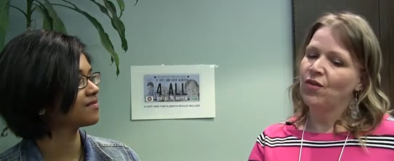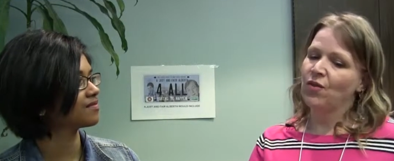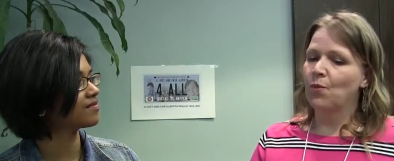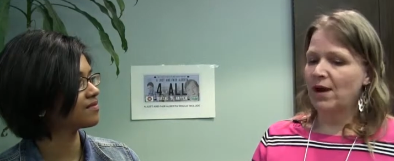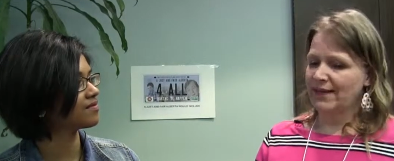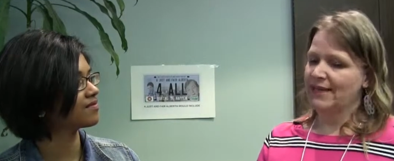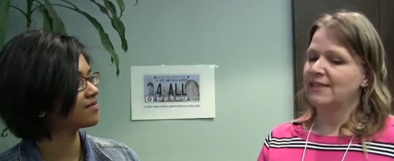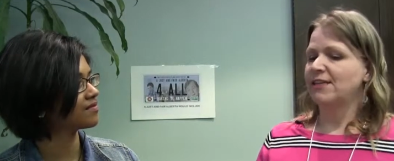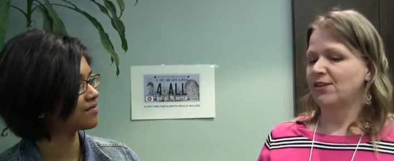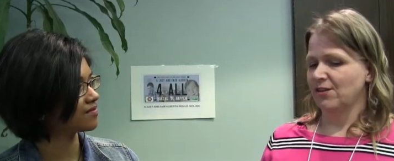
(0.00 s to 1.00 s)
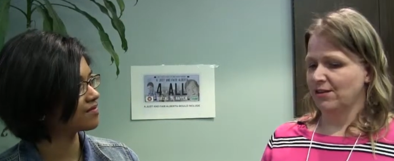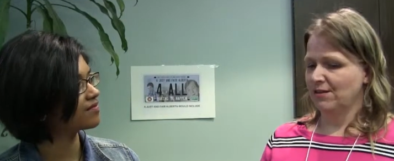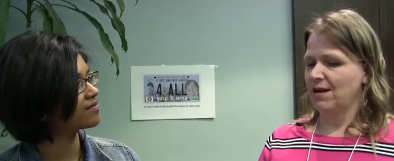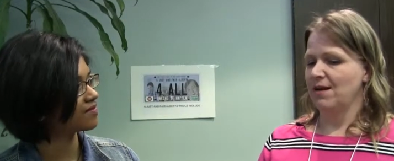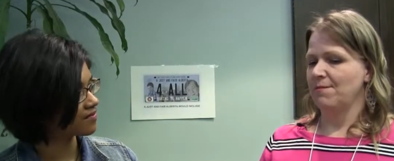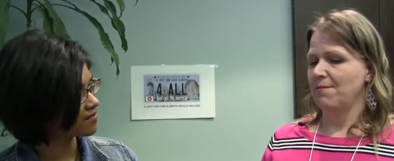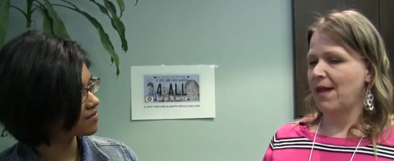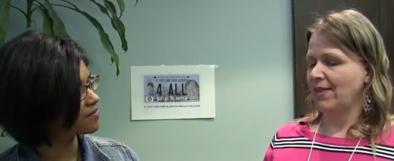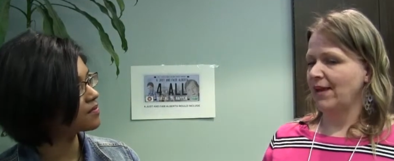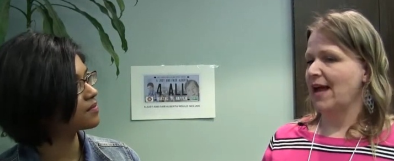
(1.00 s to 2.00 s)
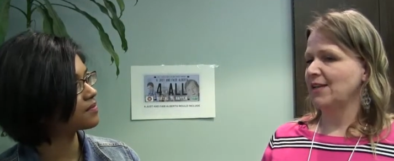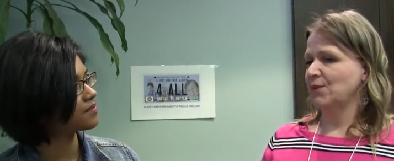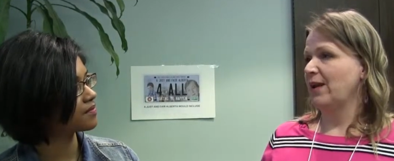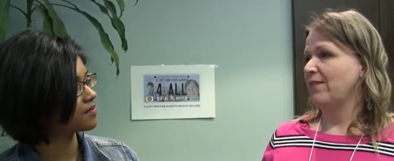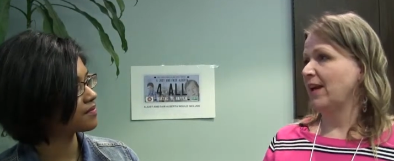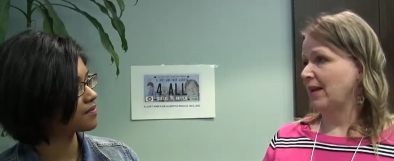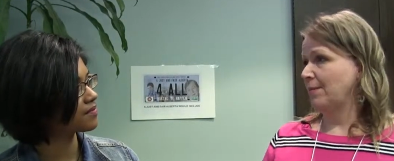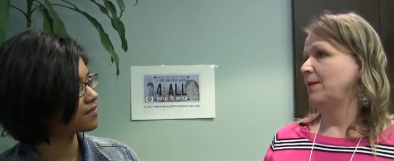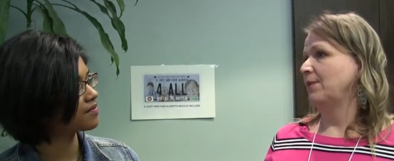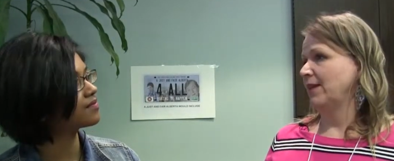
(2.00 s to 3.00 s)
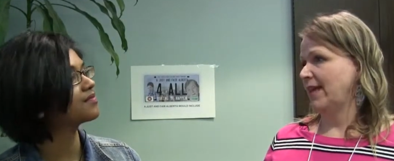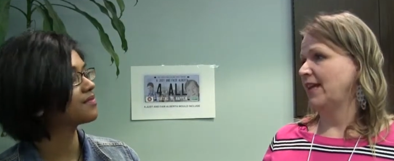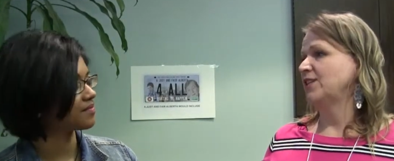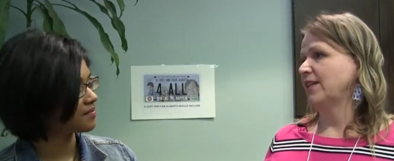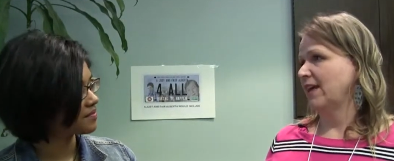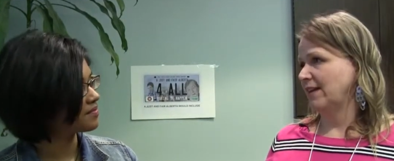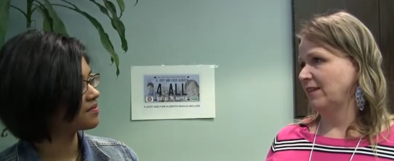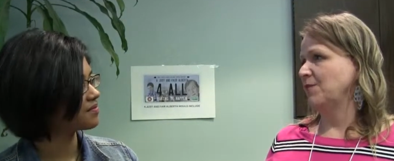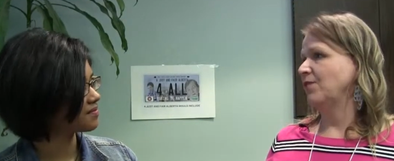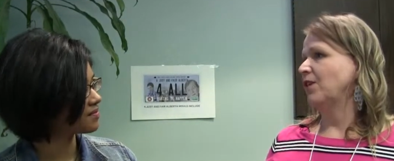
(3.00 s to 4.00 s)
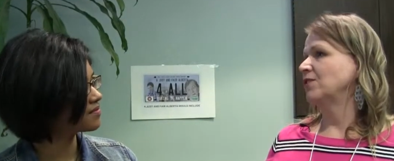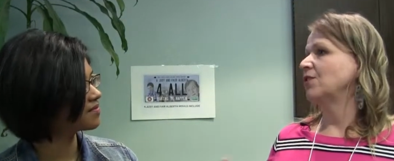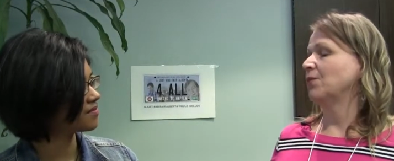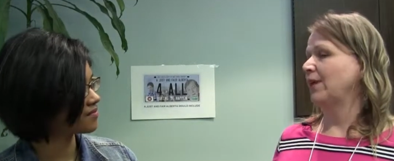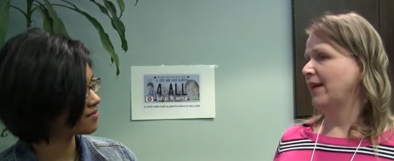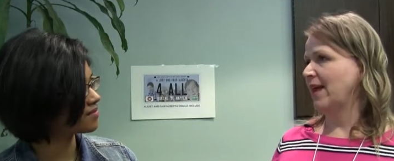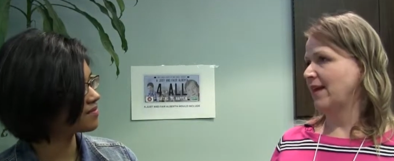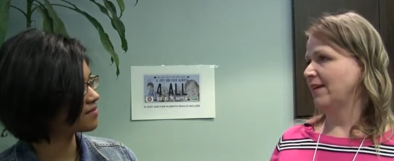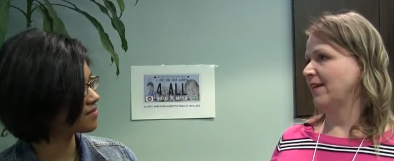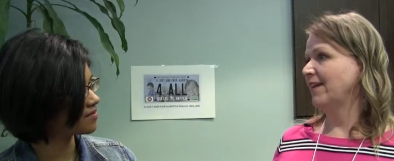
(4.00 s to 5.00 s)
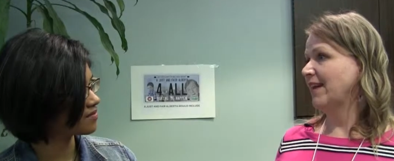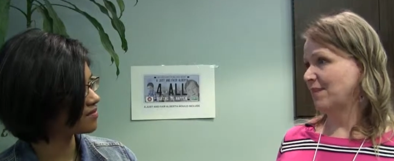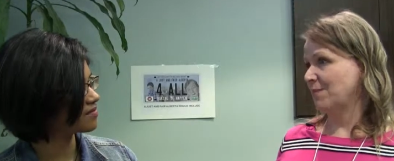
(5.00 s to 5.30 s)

Speaker 1: the one easier method as a way of getting people engaged and getting them involved, so that we can get